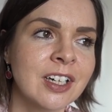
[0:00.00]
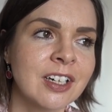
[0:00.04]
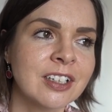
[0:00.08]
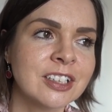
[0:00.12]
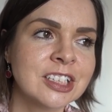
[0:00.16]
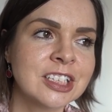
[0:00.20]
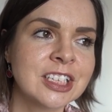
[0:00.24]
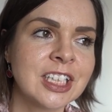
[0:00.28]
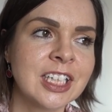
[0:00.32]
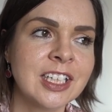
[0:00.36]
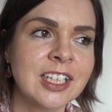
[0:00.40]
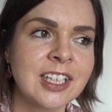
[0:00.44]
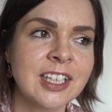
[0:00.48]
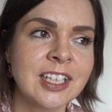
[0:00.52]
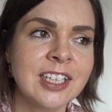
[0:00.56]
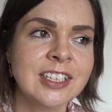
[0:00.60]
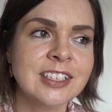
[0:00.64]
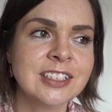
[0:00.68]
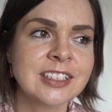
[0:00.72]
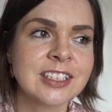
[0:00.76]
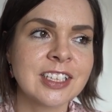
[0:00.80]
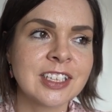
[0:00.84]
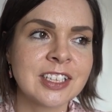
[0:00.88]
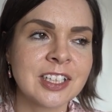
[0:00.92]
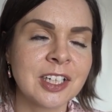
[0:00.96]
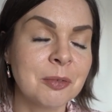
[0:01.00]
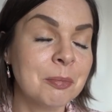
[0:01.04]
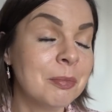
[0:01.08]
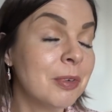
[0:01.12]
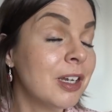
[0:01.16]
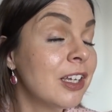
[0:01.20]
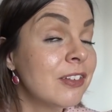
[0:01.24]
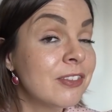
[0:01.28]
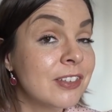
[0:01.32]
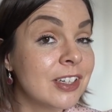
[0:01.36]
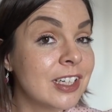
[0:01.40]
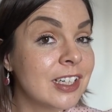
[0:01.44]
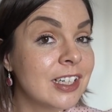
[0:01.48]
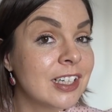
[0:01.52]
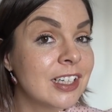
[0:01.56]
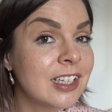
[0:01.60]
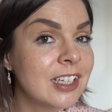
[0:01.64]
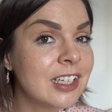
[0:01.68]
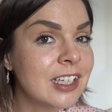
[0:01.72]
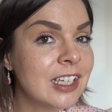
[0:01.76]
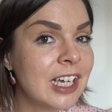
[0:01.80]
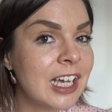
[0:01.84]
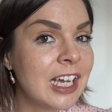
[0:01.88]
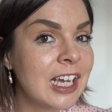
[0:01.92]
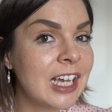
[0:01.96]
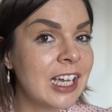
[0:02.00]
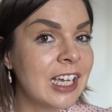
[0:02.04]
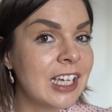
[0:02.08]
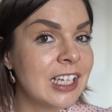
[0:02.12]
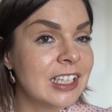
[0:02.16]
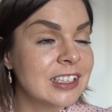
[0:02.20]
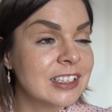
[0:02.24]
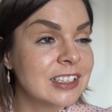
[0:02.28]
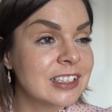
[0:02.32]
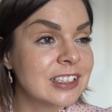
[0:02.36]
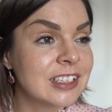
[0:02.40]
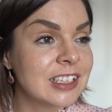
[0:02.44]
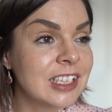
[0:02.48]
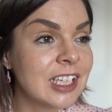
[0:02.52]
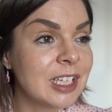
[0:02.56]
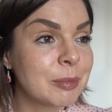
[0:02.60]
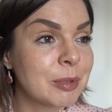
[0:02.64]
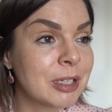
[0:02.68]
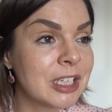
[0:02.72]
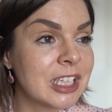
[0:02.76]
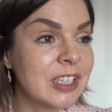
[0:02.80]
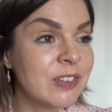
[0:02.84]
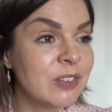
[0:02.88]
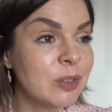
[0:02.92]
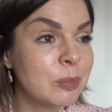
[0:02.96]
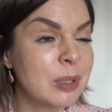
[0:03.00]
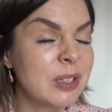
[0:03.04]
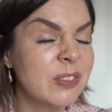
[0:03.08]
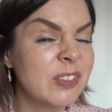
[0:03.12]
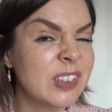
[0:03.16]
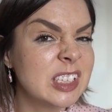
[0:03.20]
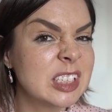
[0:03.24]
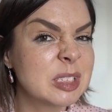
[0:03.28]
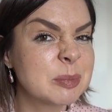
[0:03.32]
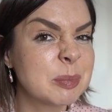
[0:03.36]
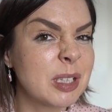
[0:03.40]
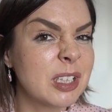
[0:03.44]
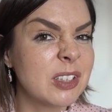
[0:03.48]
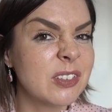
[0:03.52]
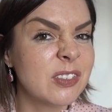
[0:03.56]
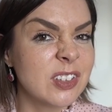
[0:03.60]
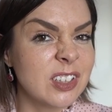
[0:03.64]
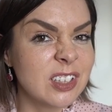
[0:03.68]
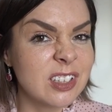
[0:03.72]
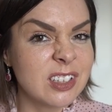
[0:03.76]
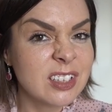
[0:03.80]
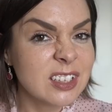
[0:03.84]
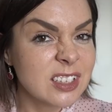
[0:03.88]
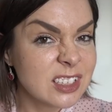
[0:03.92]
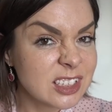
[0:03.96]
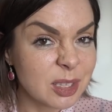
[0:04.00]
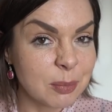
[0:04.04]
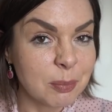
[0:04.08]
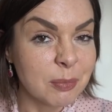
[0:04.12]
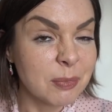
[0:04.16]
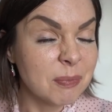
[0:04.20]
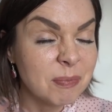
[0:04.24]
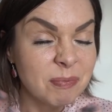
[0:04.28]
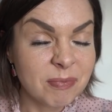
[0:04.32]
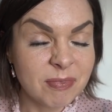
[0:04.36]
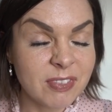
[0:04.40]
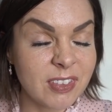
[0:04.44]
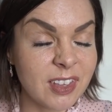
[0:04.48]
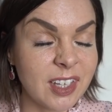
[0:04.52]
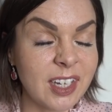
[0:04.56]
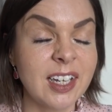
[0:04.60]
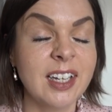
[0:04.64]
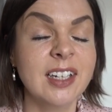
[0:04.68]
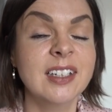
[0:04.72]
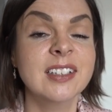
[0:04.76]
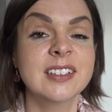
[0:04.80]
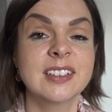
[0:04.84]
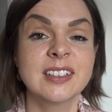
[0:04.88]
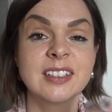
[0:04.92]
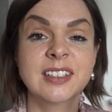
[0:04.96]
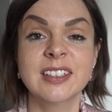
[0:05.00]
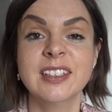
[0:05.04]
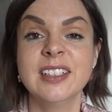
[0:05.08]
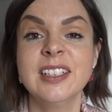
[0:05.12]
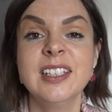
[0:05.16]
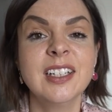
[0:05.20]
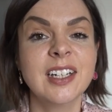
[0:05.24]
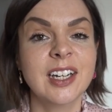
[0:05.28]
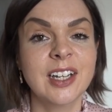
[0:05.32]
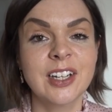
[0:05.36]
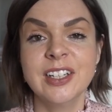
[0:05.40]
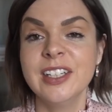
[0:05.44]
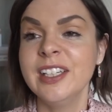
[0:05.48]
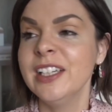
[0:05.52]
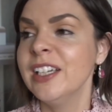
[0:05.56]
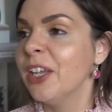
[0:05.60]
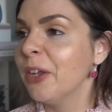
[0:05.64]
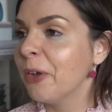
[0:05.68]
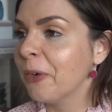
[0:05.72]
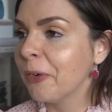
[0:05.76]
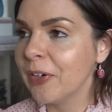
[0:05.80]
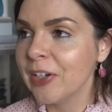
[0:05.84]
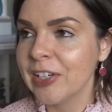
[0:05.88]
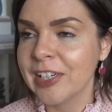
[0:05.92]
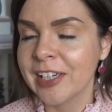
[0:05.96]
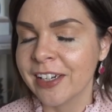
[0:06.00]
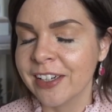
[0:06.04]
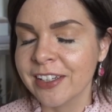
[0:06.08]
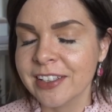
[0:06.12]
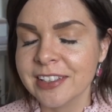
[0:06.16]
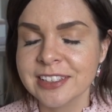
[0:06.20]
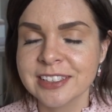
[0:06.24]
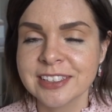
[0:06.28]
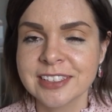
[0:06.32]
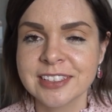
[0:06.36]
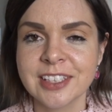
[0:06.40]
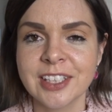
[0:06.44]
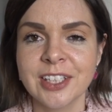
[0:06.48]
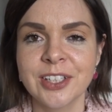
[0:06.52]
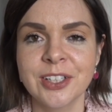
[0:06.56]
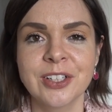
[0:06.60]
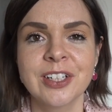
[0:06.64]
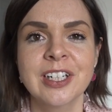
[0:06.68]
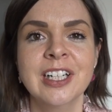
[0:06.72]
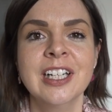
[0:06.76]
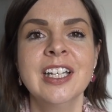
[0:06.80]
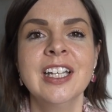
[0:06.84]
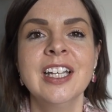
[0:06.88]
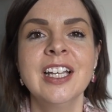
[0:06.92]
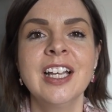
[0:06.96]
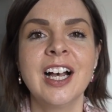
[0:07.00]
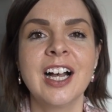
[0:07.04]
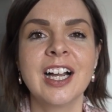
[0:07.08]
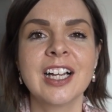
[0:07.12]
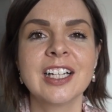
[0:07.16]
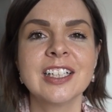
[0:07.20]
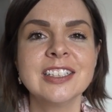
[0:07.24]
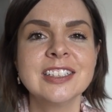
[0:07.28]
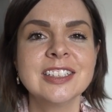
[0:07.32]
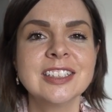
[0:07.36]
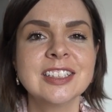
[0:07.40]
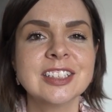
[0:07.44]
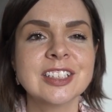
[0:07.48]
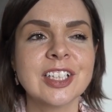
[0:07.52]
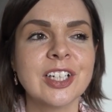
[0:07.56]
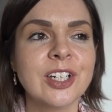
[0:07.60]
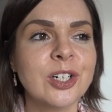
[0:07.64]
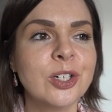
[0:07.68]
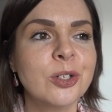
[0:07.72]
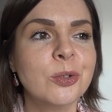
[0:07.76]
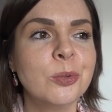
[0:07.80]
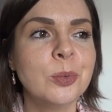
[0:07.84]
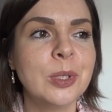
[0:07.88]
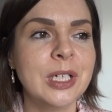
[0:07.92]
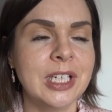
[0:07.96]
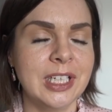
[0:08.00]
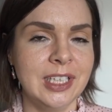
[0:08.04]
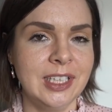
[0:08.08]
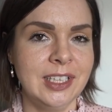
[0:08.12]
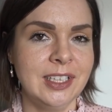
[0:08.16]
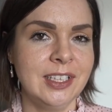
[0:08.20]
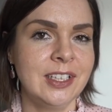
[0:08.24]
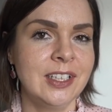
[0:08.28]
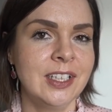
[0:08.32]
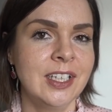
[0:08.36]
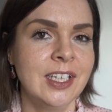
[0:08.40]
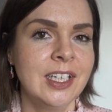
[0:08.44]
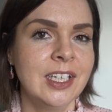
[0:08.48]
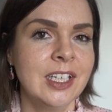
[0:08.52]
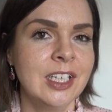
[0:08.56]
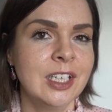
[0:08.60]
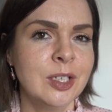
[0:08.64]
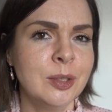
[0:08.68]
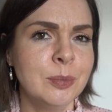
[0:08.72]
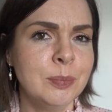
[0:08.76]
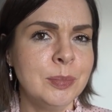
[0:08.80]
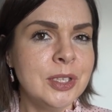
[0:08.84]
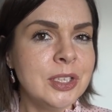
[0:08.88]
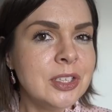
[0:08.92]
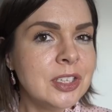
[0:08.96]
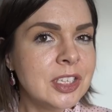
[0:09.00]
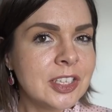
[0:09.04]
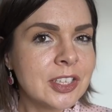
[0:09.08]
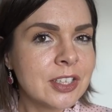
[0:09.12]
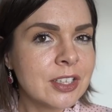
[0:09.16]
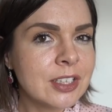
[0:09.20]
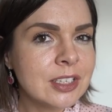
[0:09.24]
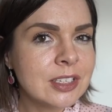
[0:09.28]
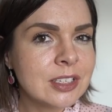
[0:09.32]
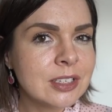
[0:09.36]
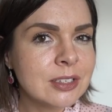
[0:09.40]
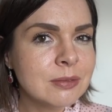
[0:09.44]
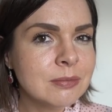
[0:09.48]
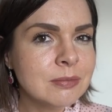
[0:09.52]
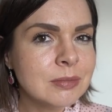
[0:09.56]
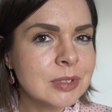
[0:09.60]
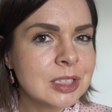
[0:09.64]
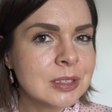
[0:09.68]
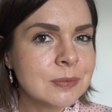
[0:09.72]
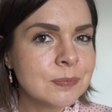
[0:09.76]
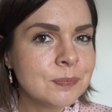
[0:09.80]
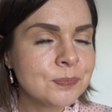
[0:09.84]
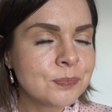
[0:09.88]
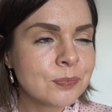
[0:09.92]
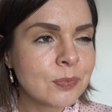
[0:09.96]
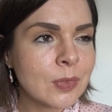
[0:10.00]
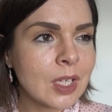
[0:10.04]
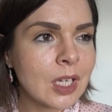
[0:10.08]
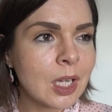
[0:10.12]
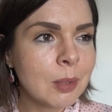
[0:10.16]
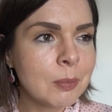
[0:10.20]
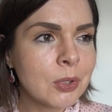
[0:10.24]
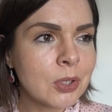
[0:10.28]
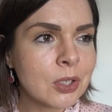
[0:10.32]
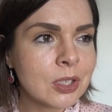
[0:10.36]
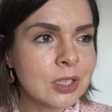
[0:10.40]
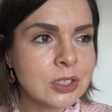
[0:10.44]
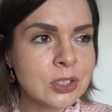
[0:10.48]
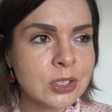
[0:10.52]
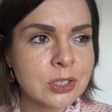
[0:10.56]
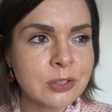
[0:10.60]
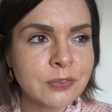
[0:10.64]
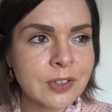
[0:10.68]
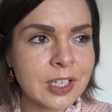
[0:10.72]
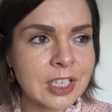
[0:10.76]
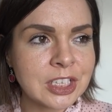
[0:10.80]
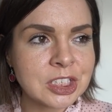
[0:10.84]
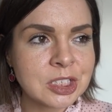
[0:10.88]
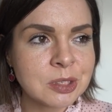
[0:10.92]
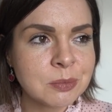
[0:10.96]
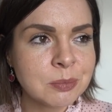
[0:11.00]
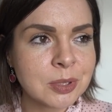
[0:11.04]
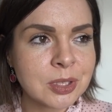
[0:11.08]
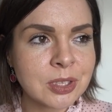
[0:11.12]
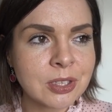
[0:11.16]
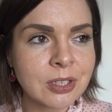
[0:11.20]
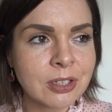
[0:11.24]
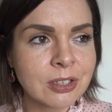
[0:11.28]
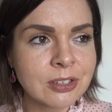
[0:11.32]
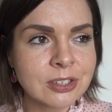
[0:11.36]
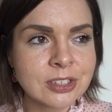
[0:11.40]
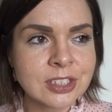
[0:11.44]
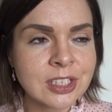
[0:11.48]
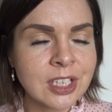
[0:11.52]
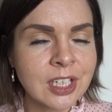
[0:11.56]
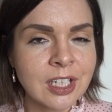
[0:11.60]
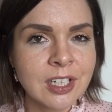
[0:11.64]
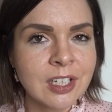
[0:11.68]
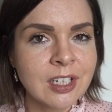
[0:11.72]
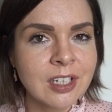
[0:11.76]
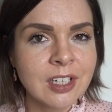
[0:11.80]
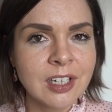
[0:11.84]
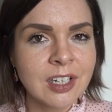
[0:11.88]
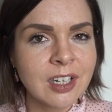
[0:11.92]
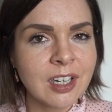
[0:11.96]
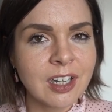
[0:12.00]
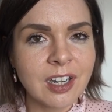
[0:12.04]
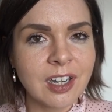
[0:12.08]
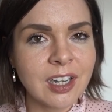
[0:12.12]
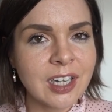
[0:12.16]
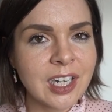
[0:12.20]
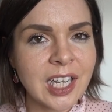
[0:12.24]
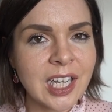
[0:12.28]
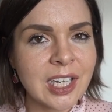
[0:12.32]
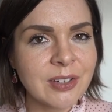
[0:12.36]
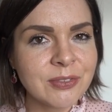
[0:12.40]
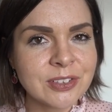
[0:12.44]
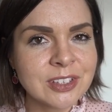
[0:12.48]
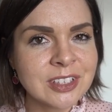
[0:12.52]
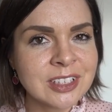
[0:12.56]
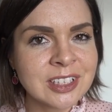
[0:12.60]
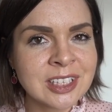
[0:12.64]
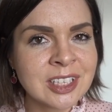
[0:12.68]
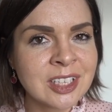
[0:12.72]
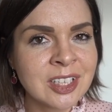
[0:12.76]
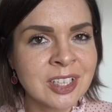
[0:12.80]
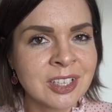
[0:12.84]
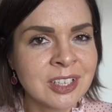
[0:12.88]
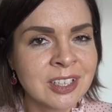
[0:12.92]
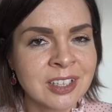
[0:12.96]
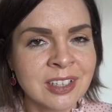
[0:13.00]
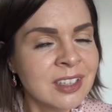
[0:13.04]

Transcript: I'd share the things that I'm loving and they might give you a bit of inspo for some things, and you know how it goes. So I'm going to start with beauty items. I'm not going to do fashion because I haven't